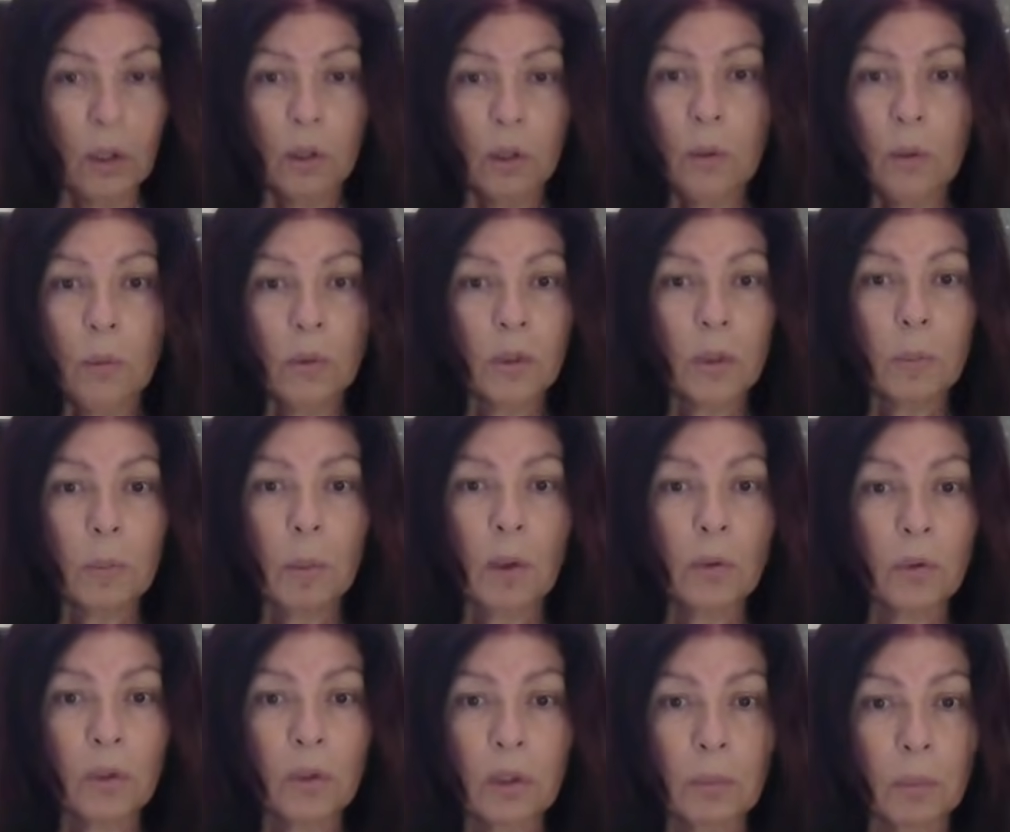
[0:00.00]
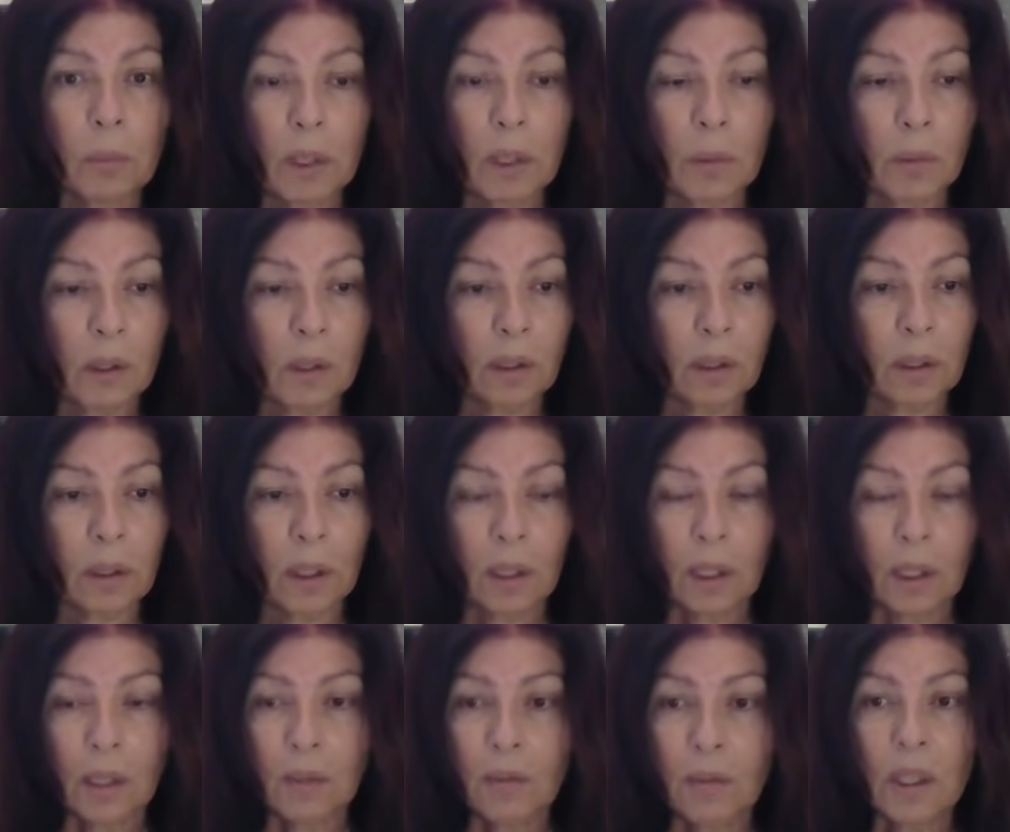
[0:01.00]
Who we're supposed to be with,
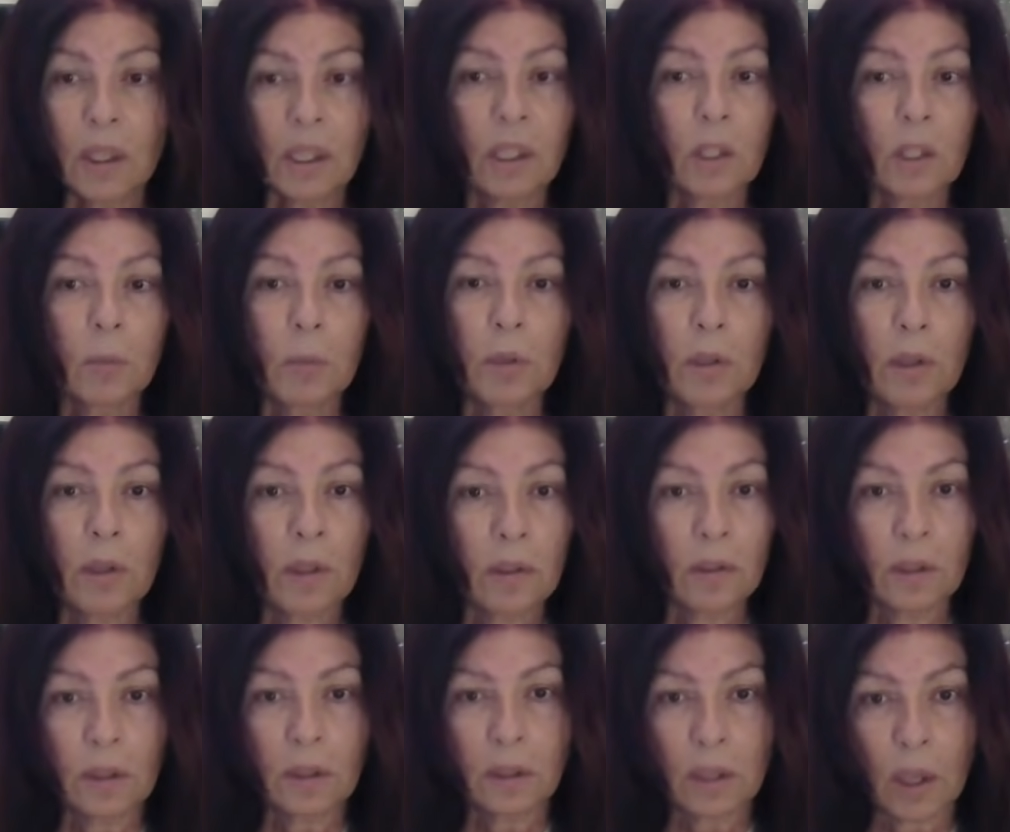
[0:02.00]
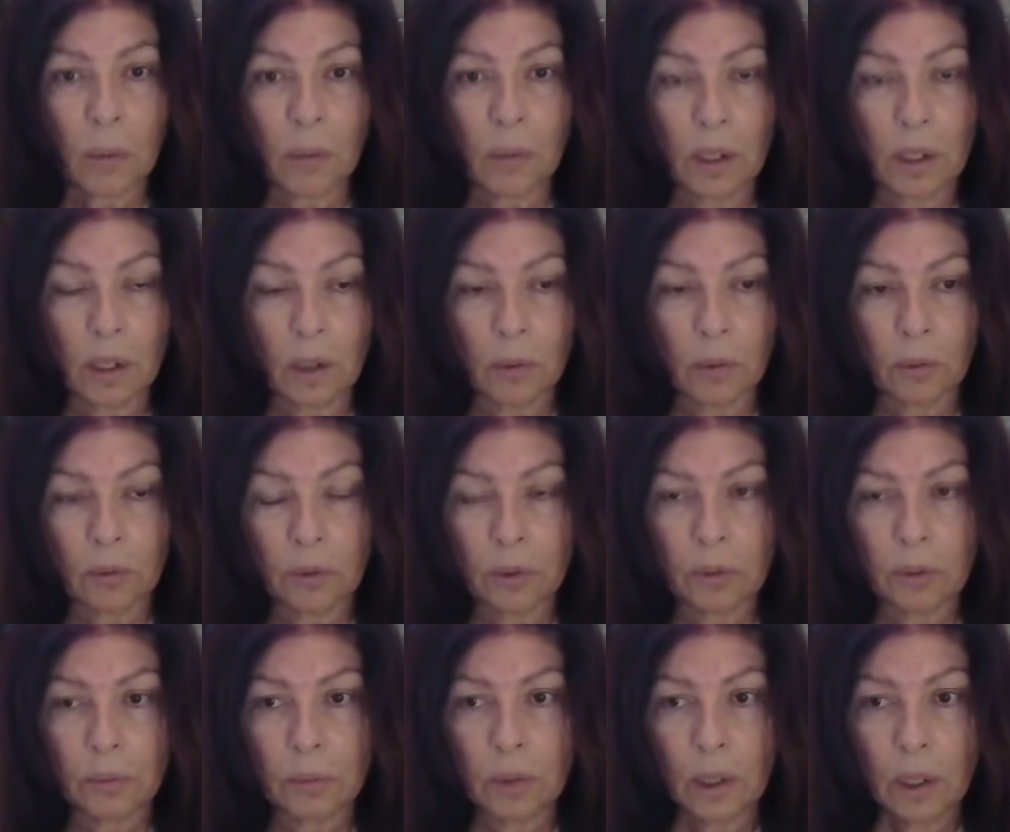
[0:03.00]
the experiences that we go
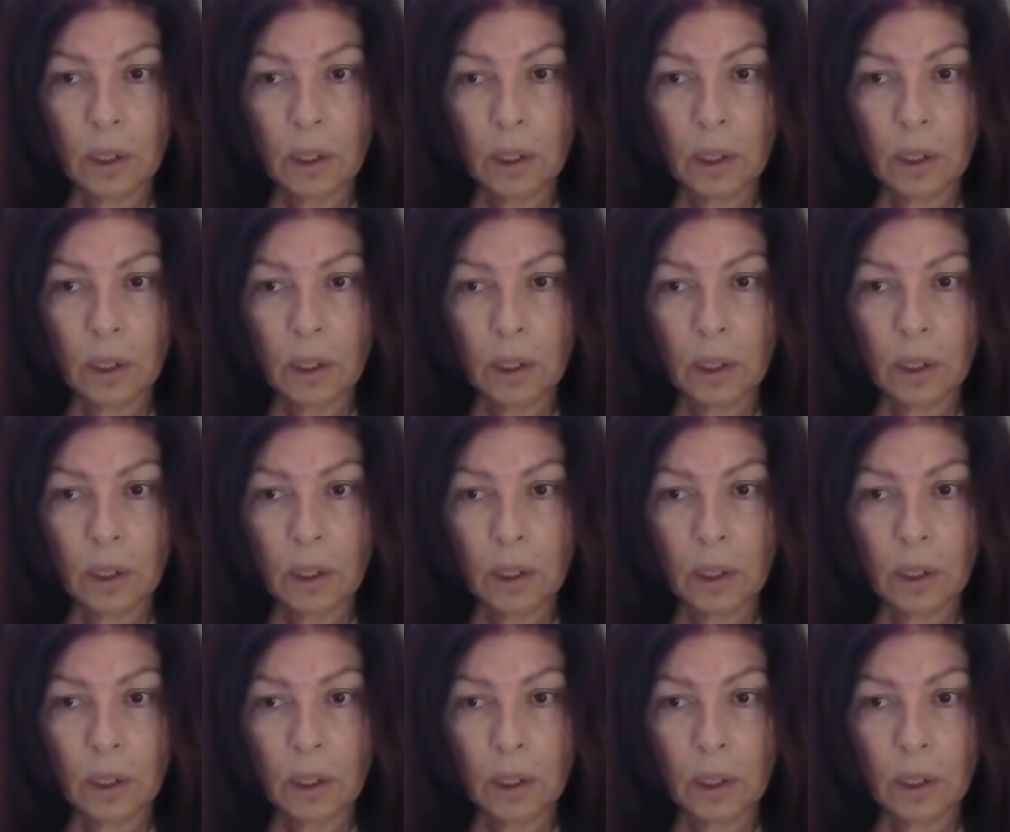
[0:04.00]
through.